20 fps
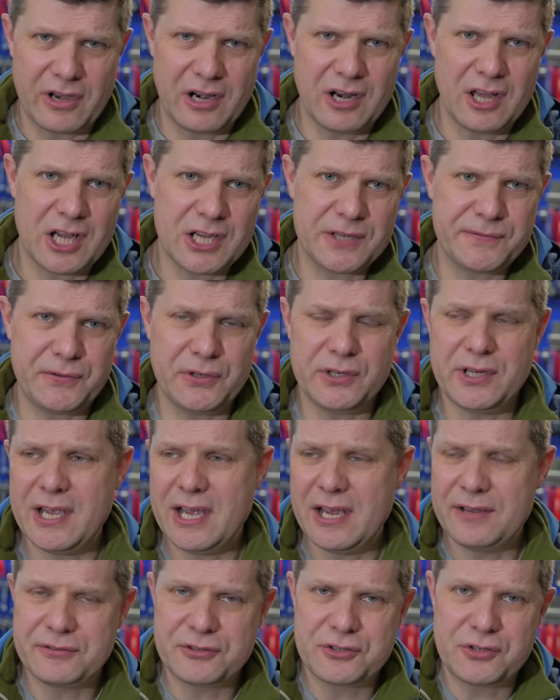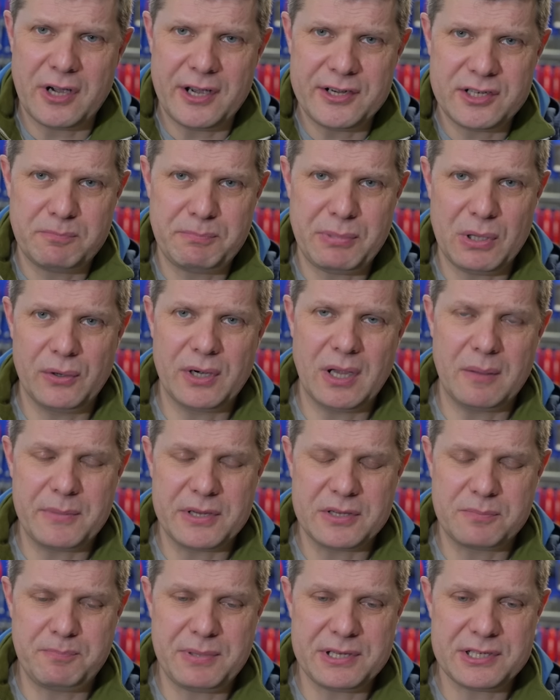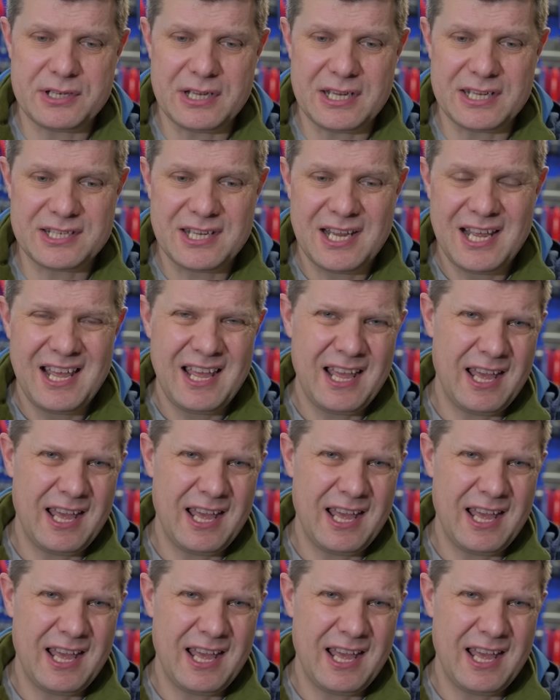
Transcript: the last few years of trying to build up this business.